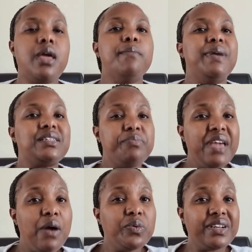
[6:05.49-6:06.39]
But me,
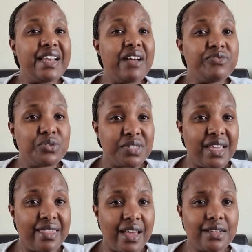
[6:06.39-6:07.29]
I would love to
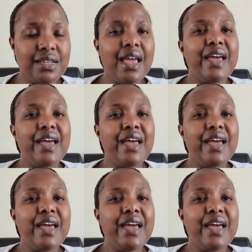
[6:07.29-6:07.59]
say that